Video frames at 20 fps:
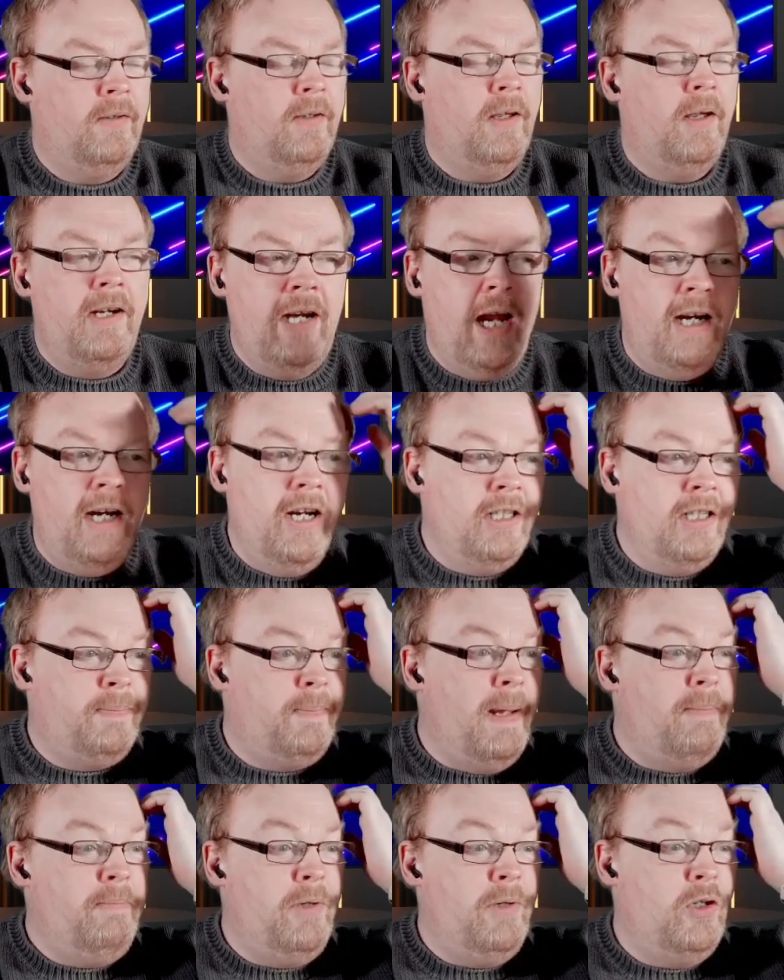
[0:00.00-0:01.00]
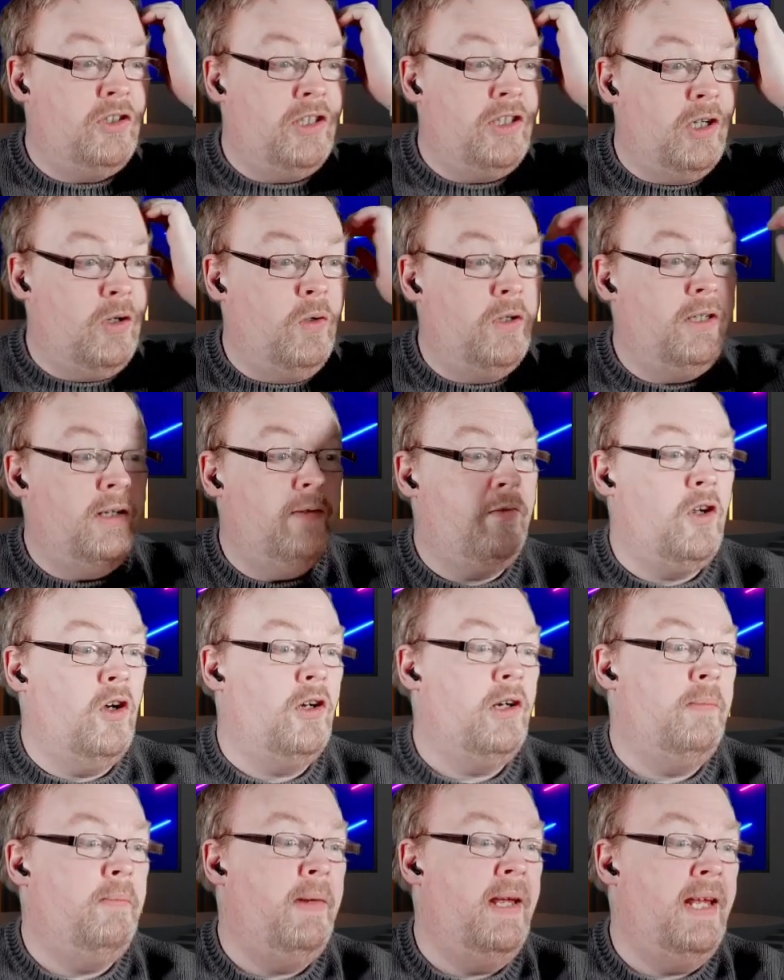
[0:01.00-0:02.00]
A nice bit of music wouldn't have gone
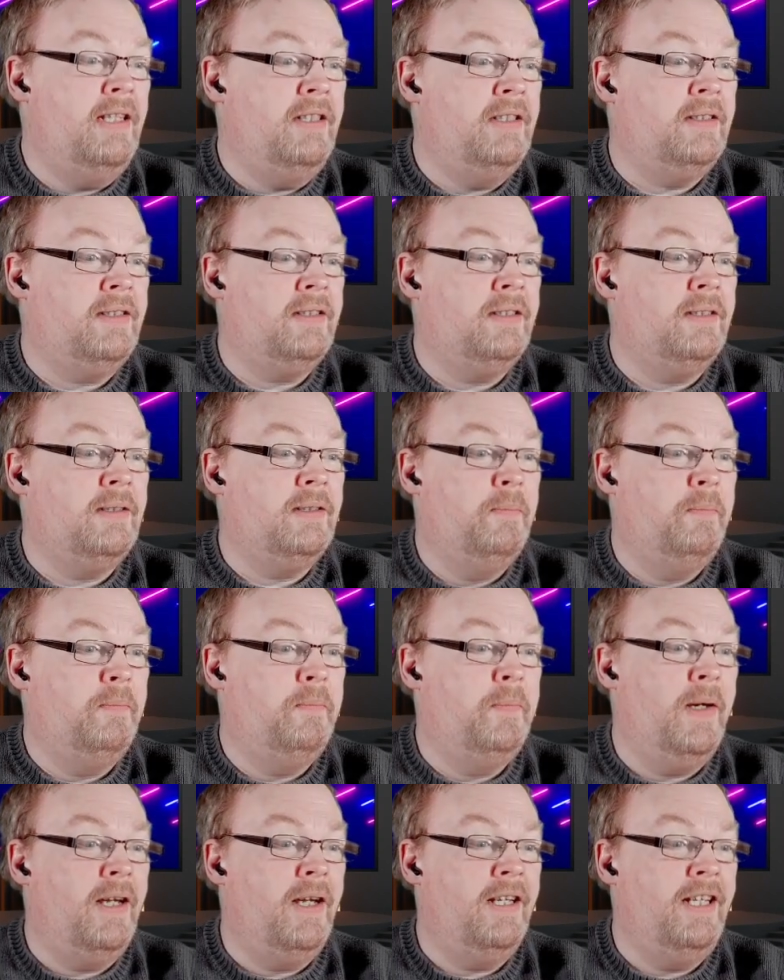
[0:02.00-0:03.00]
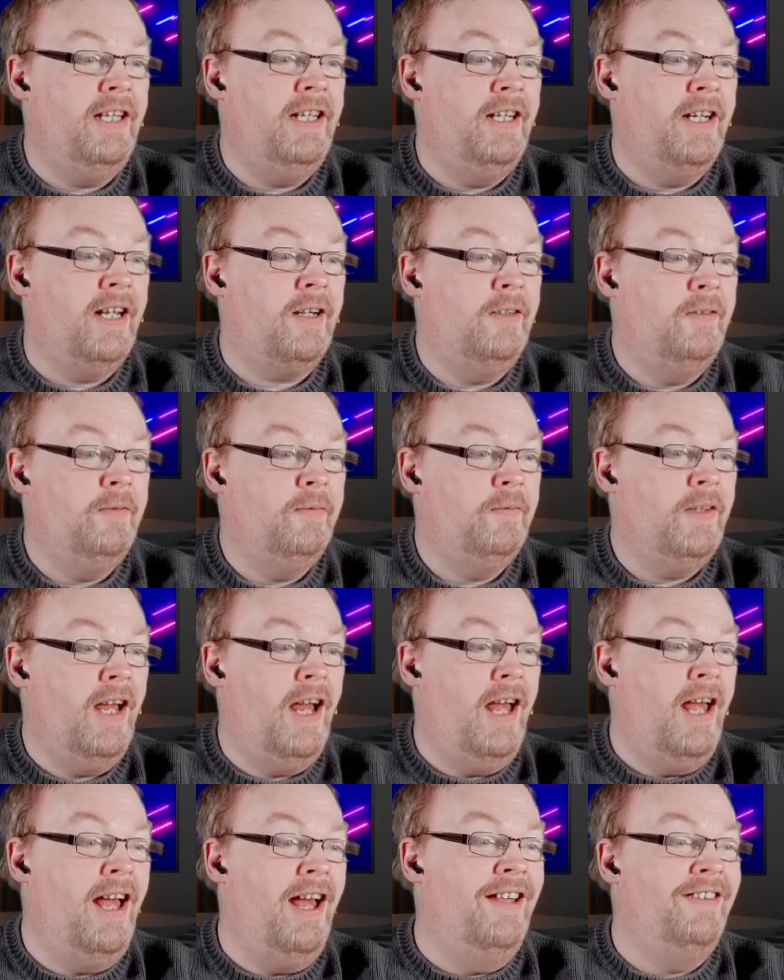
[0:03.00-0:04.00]
amiss, but you know,
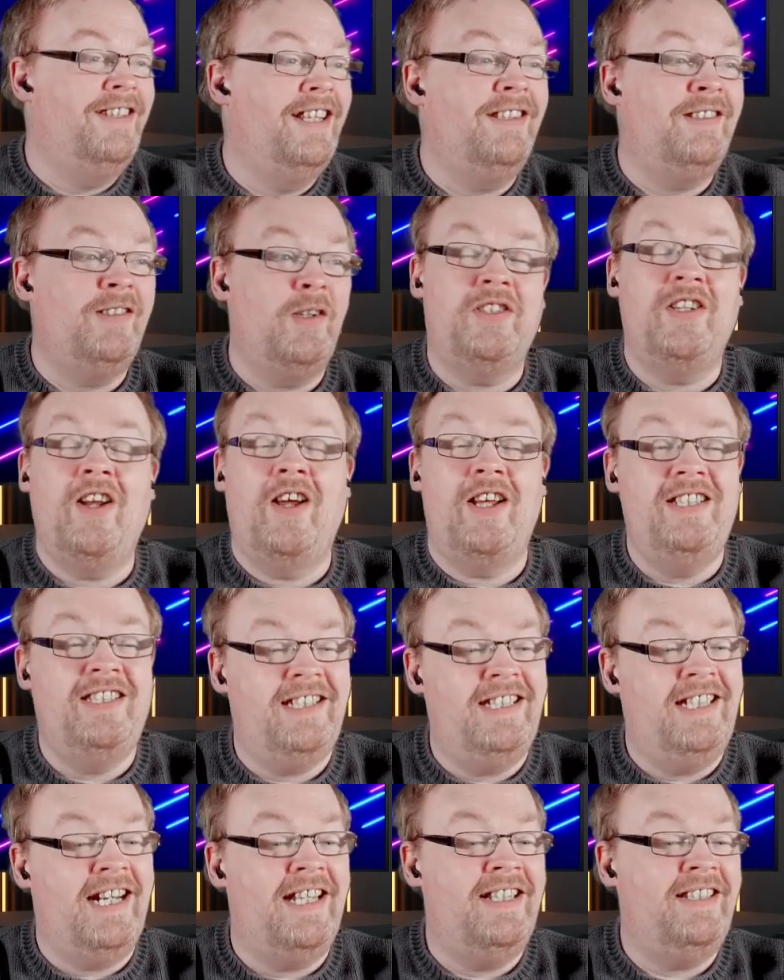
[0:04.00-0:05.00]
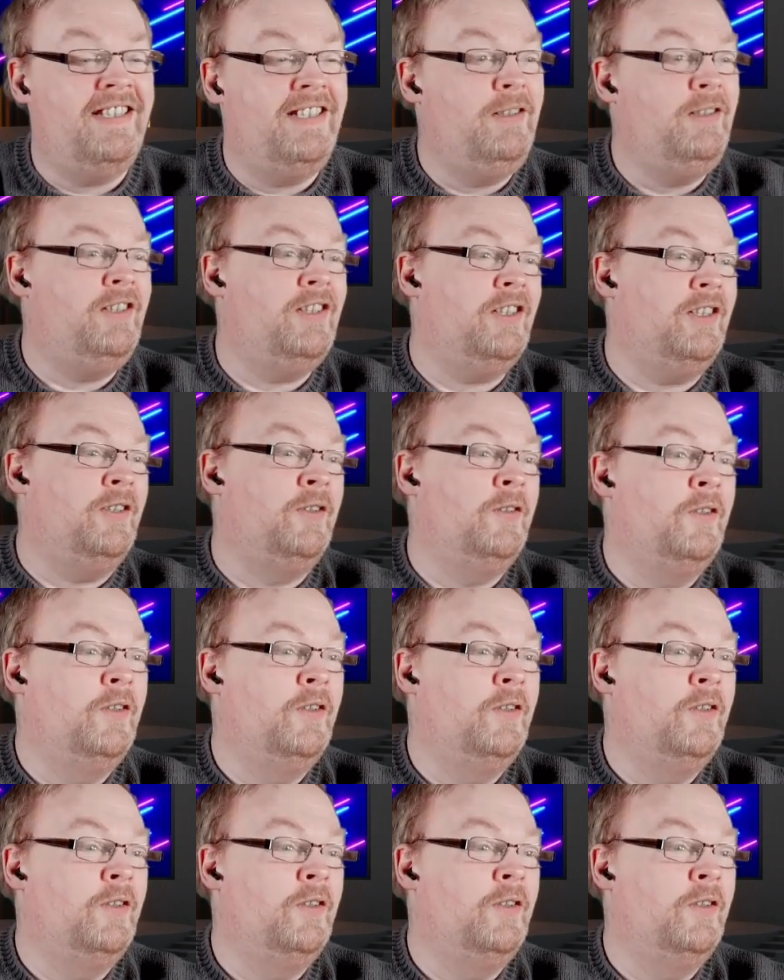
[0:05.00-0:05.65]
this was 1982.